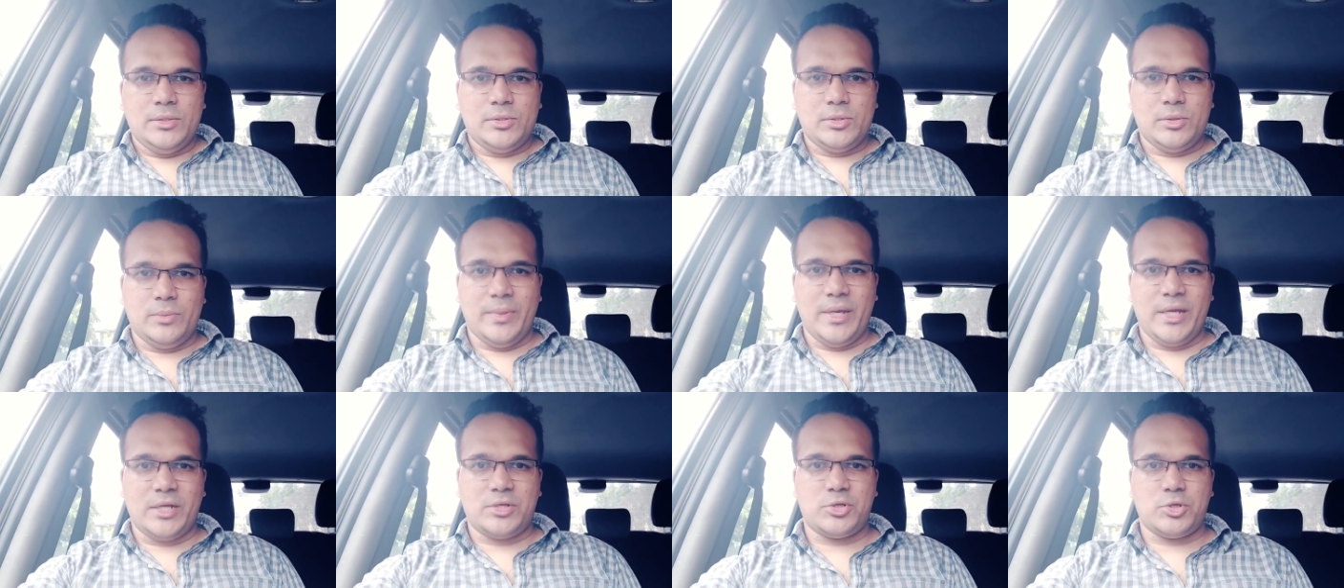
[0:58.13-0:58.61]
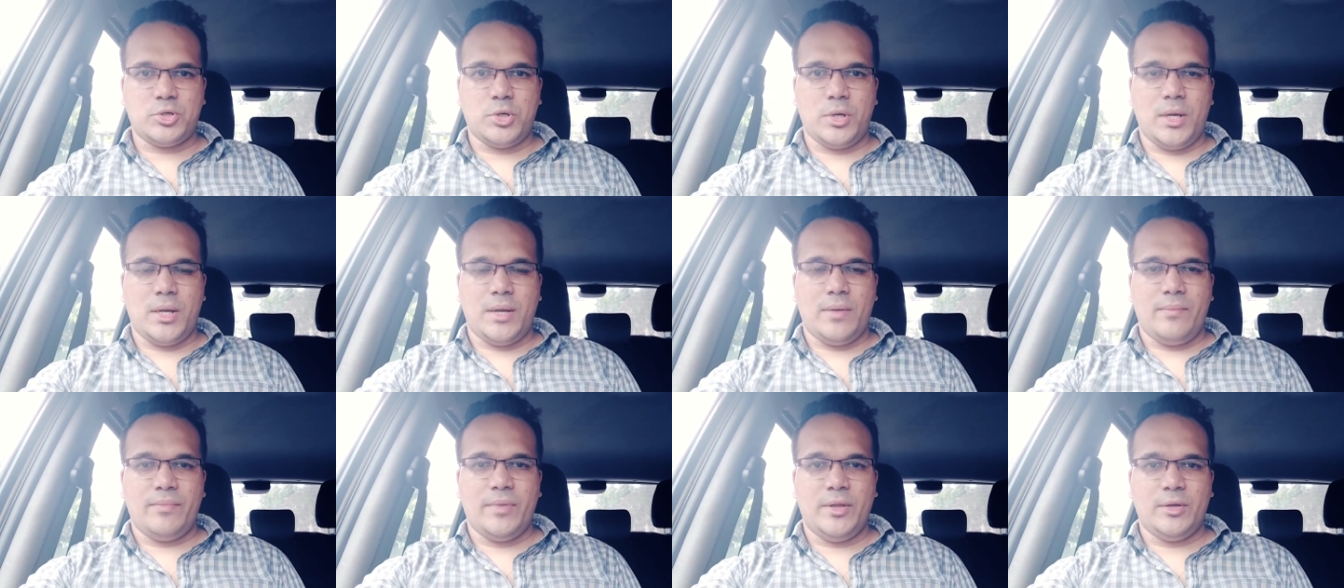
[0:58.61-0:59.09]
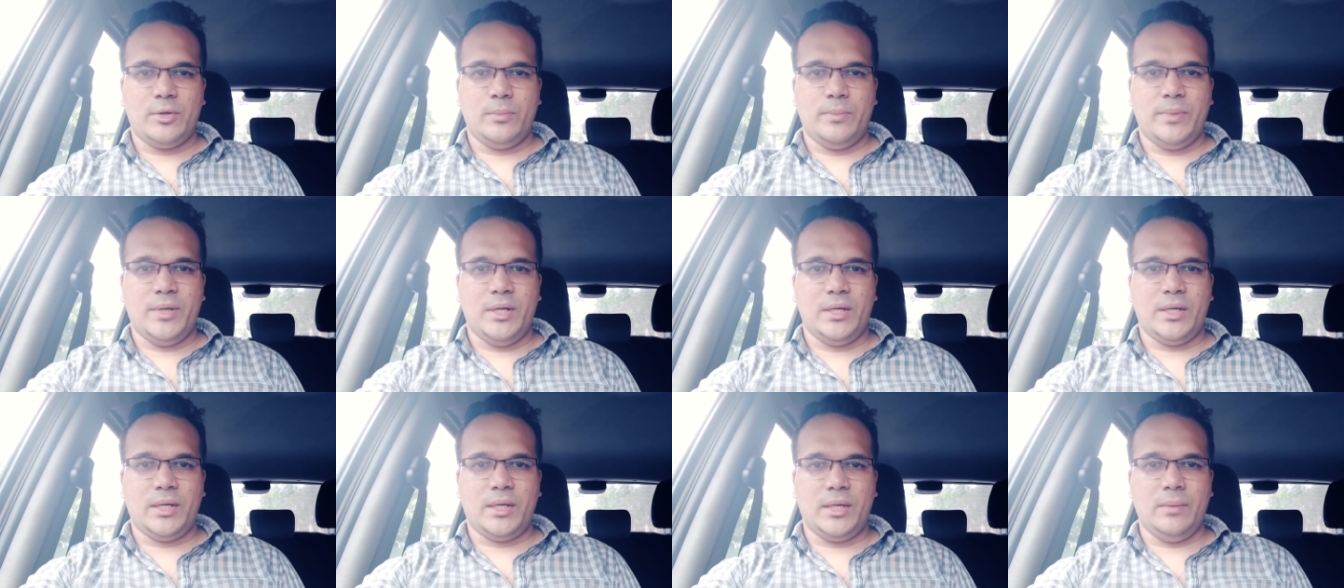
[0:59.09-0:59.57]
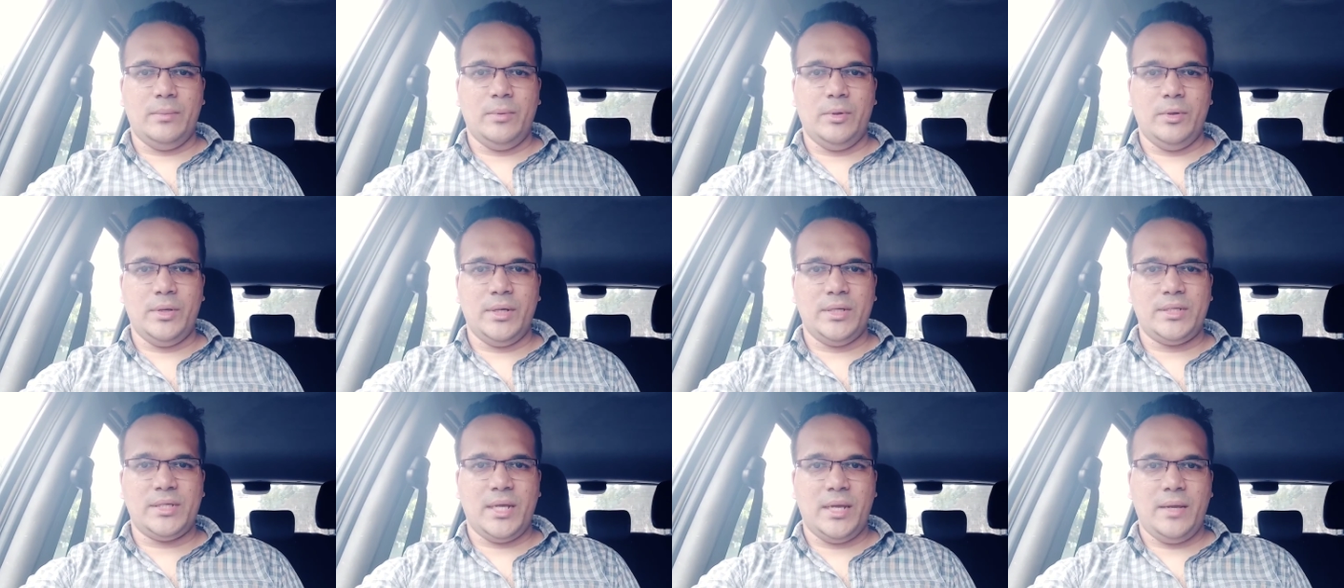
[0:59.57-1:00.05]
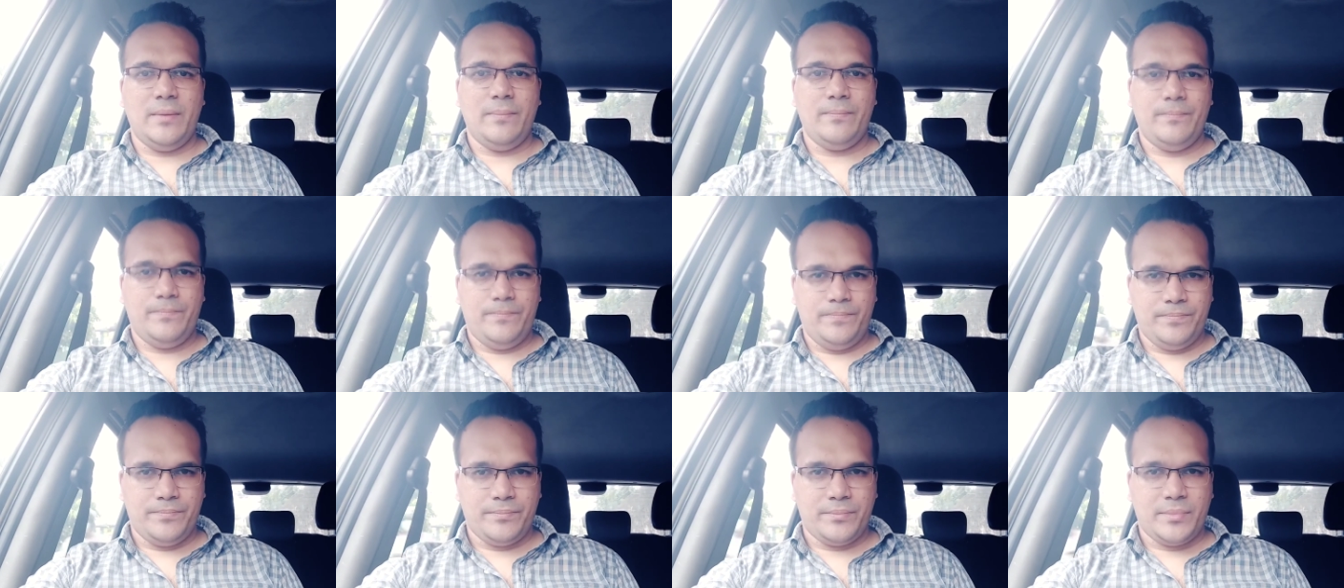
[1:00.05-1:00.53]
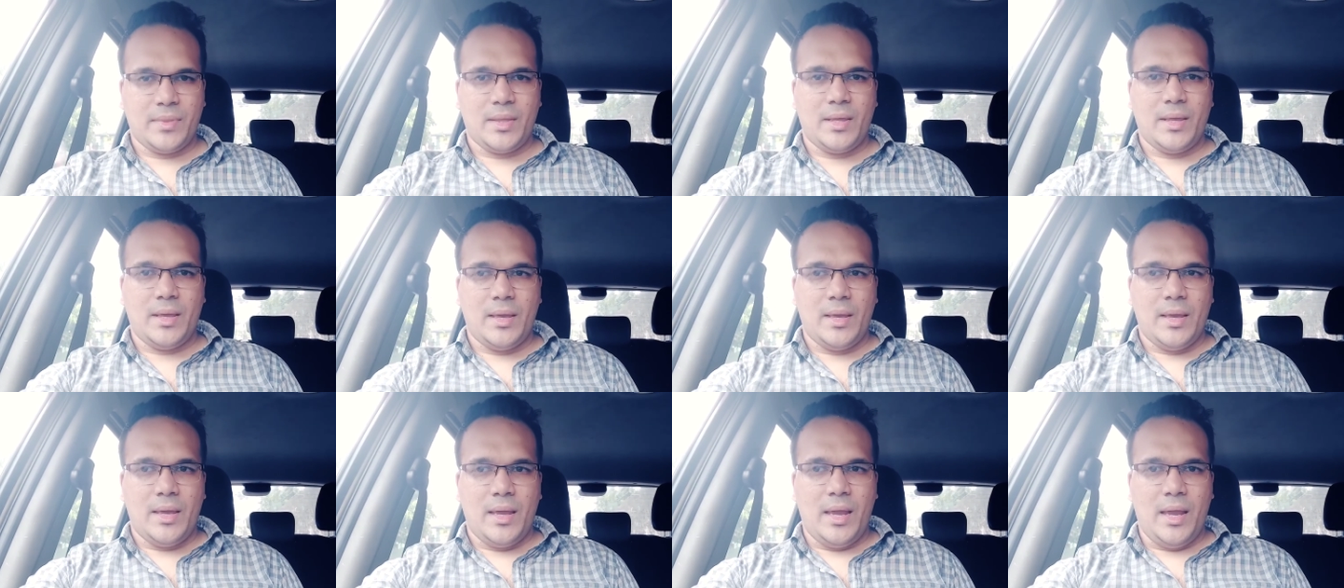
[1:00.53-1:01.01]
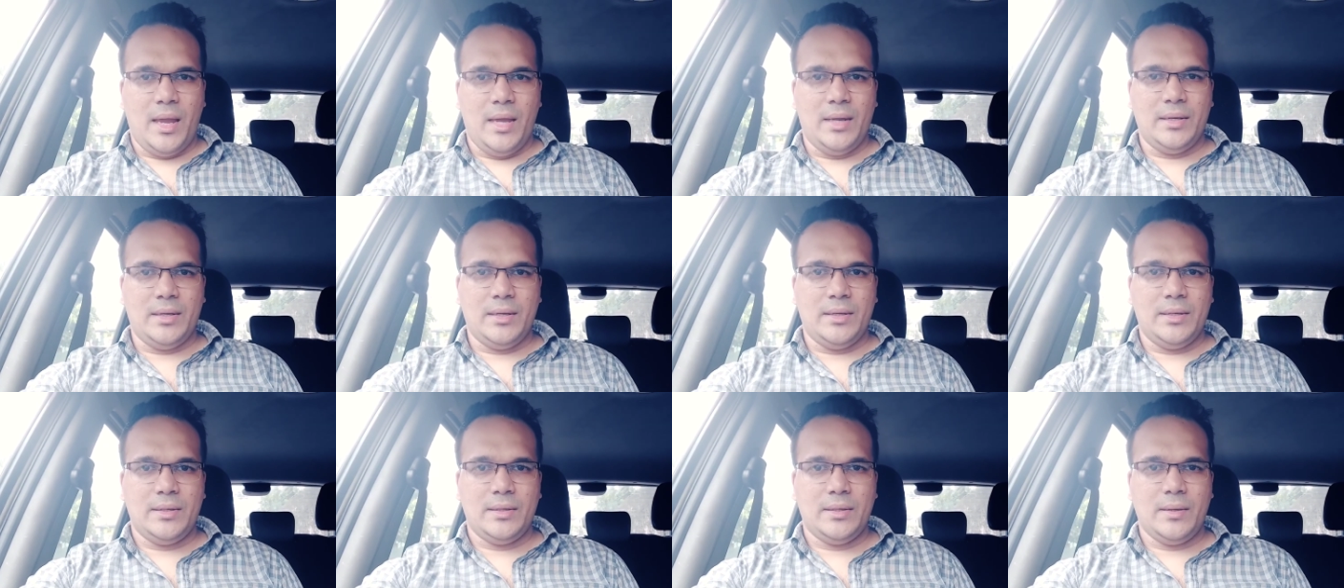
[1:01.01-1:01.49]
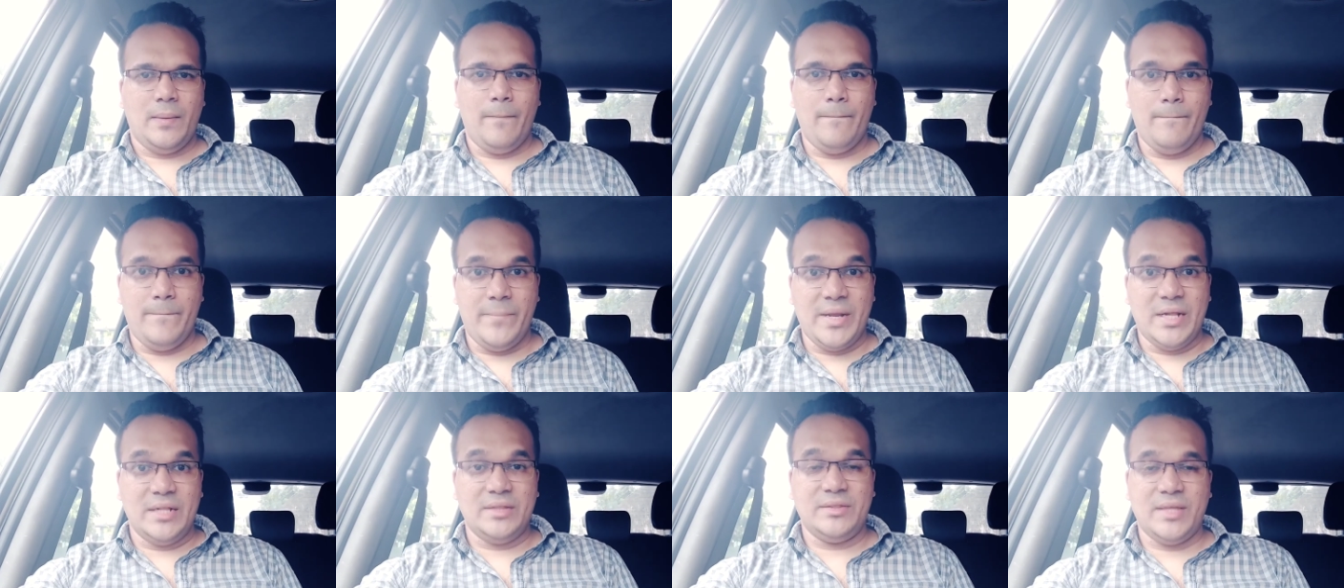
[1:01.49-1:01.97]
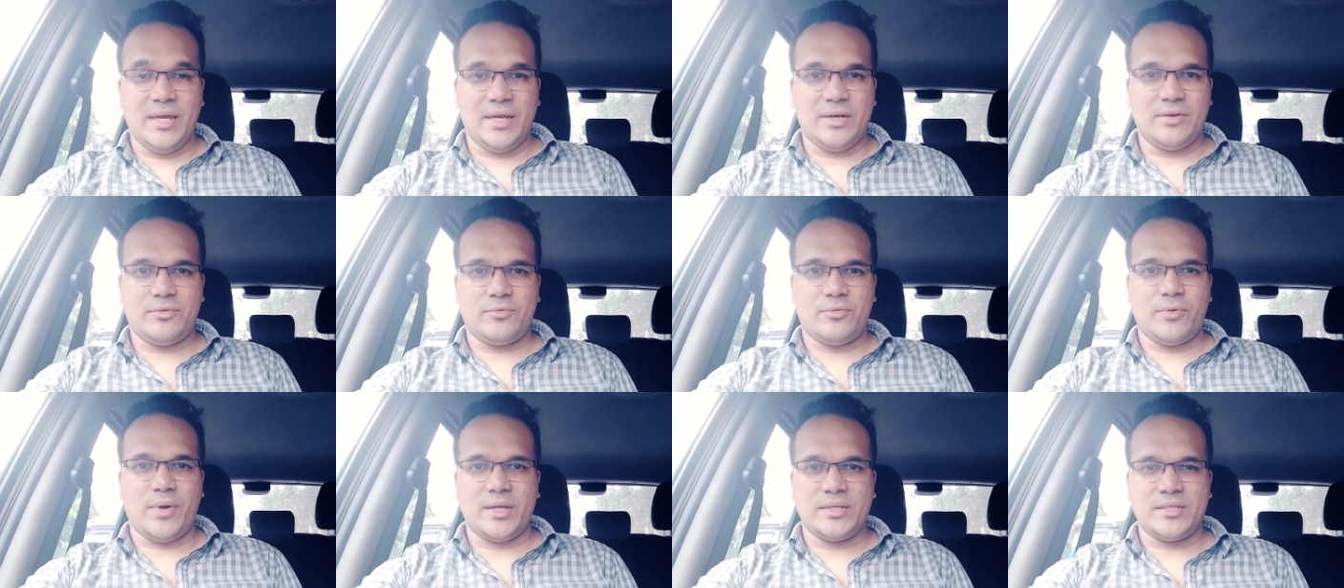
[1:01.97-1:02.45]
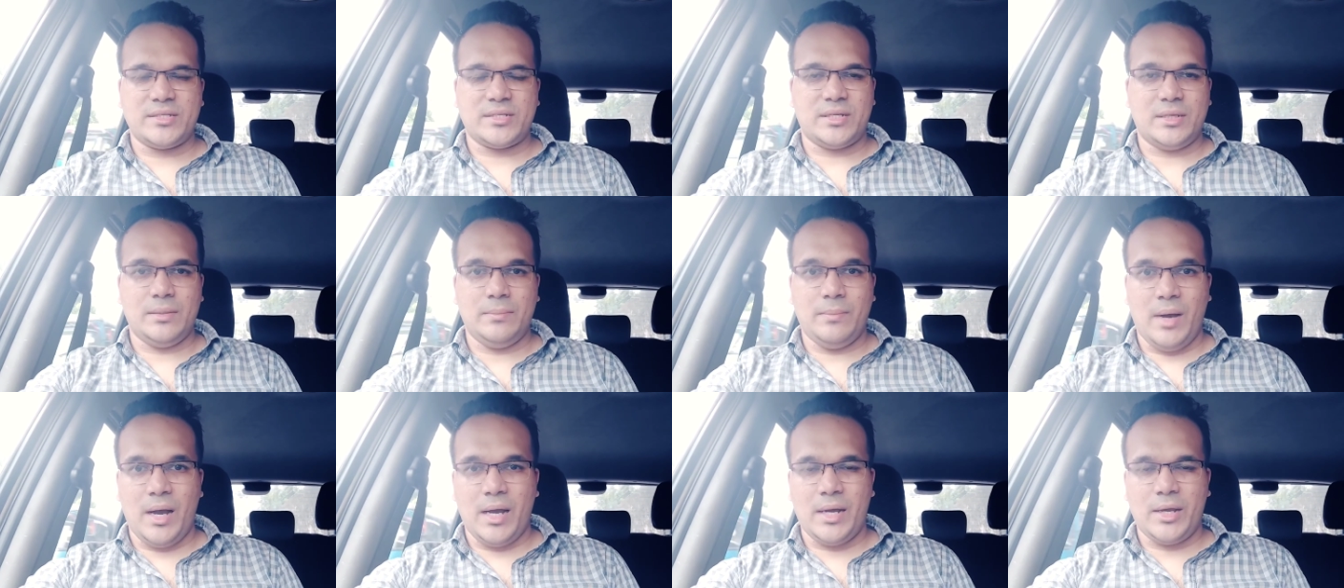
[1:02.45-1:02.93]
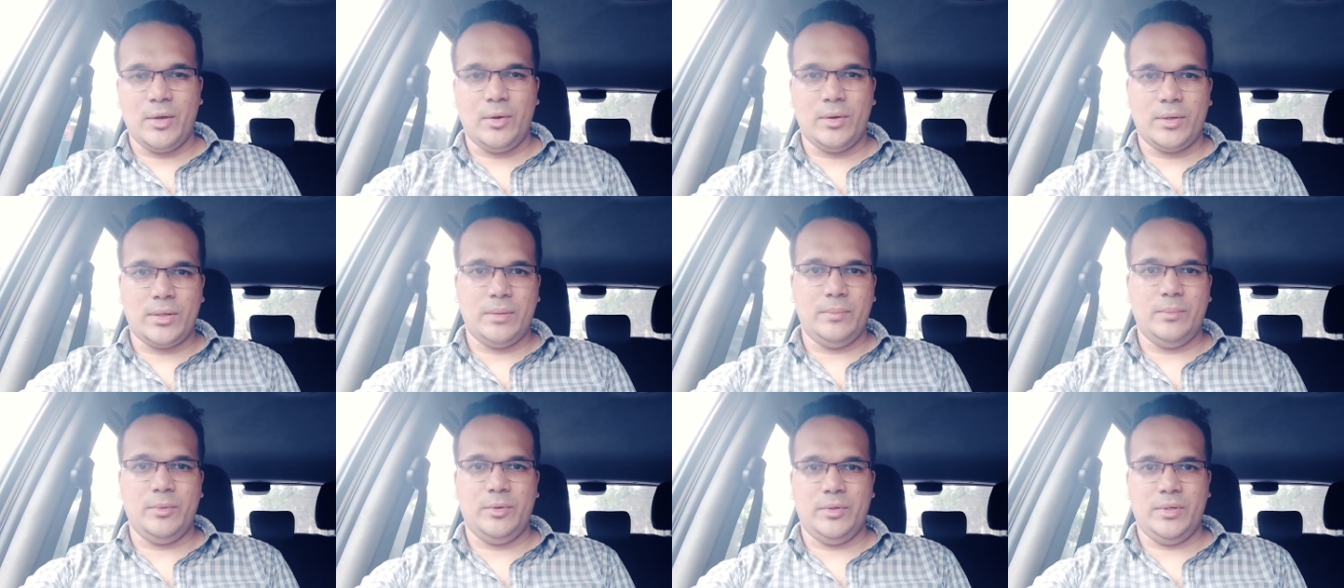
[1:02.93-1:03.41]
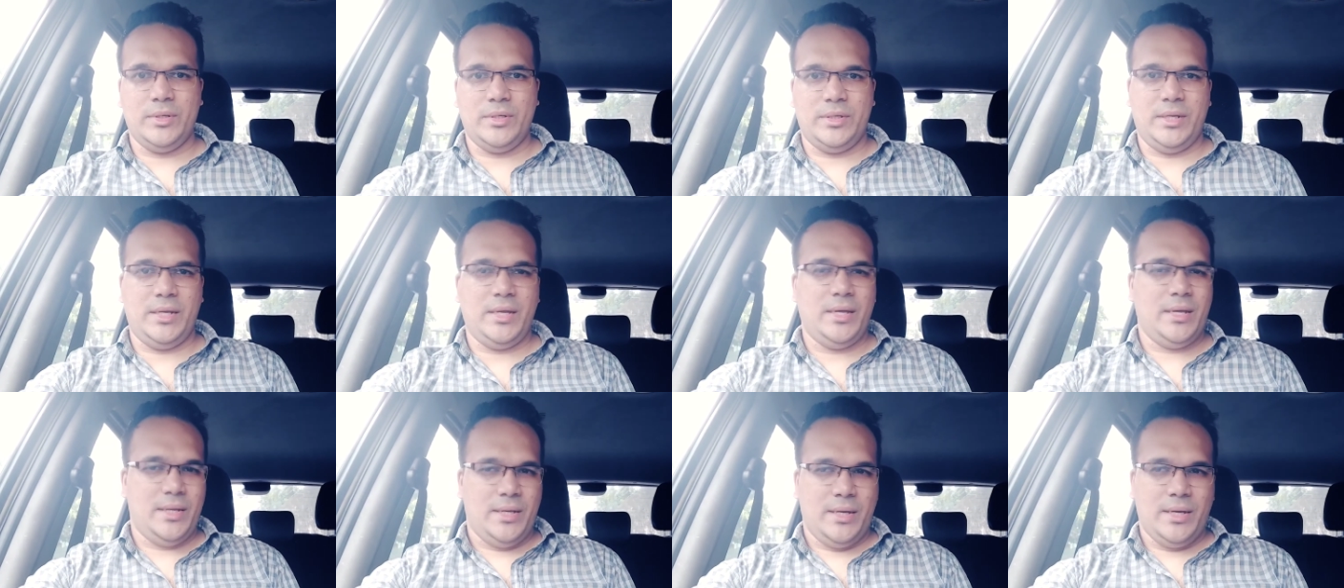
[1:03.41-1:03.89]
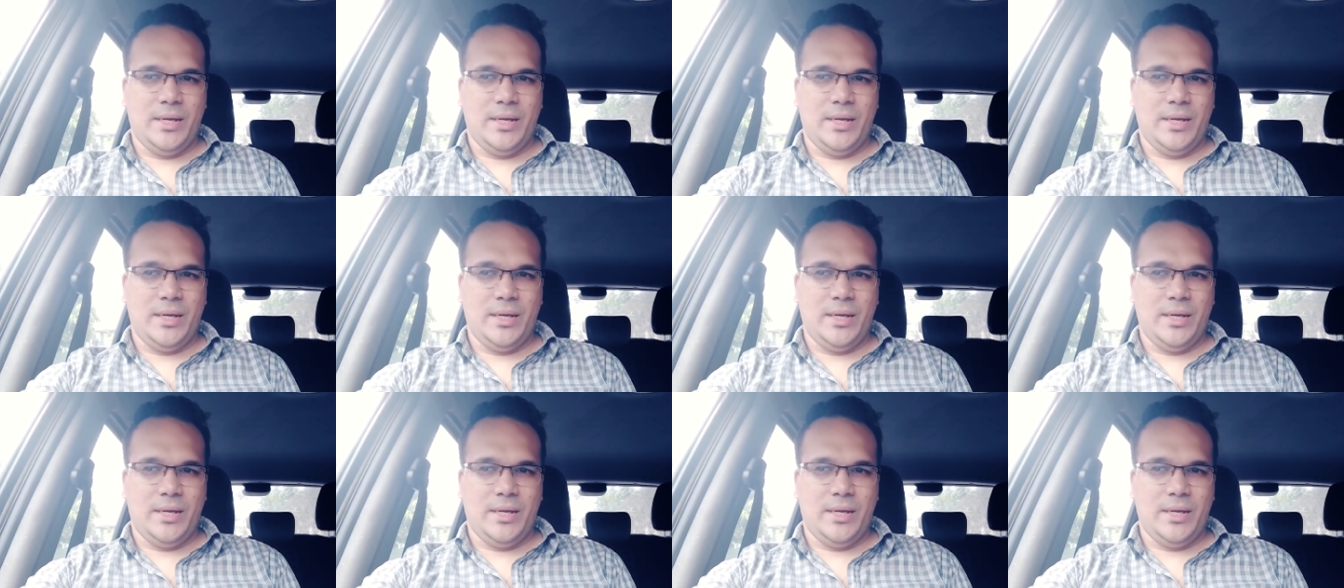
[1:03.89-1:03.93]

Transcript: So make sure that you build community and build that trust among your community